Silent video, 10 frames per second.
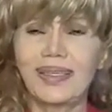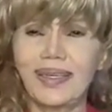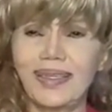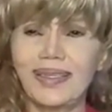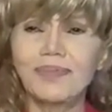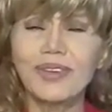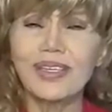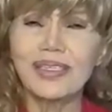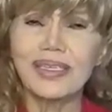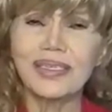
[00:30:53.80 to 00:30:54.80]

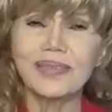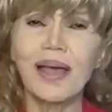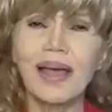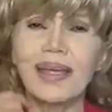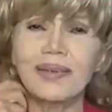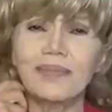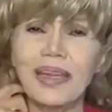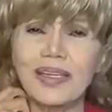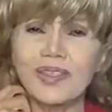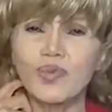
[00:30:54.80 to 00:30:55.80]
WDC SMI
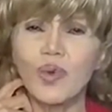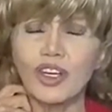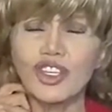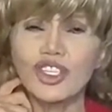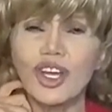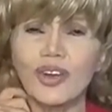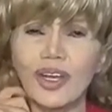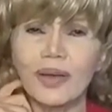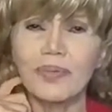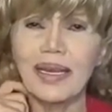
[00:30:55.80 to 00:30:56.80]
means Watchdog
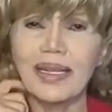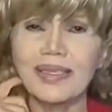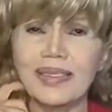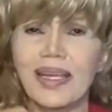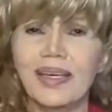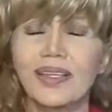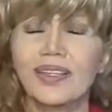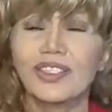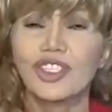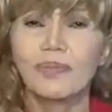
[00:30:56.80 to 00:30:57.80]
Committee
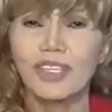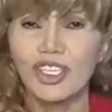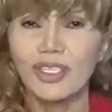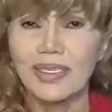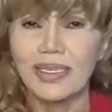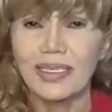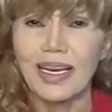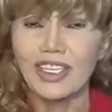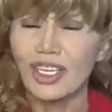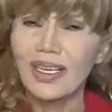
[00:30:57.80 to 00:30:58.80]
Scientology Missions
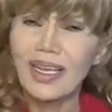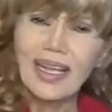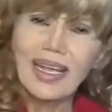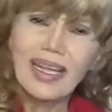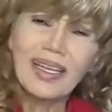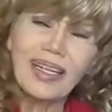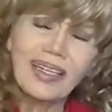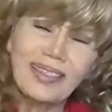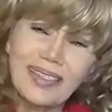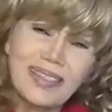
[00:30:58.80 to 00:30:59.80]
International.
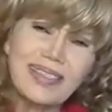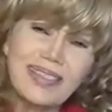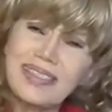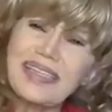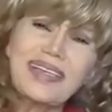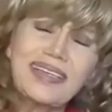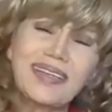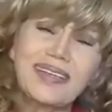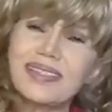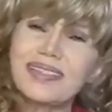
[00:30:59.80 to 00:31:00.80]
Senior,
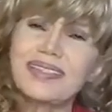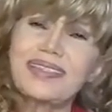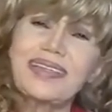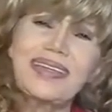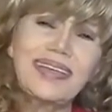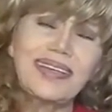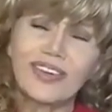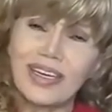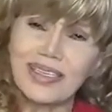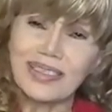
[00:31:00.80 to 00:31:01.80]
senior
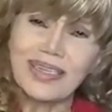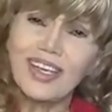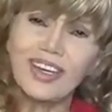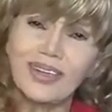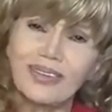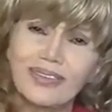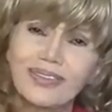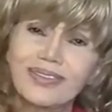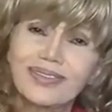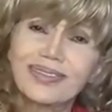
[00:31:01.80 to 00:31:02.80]
executive.
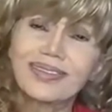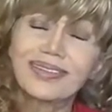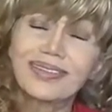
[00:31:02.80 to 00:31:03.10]
Yeah.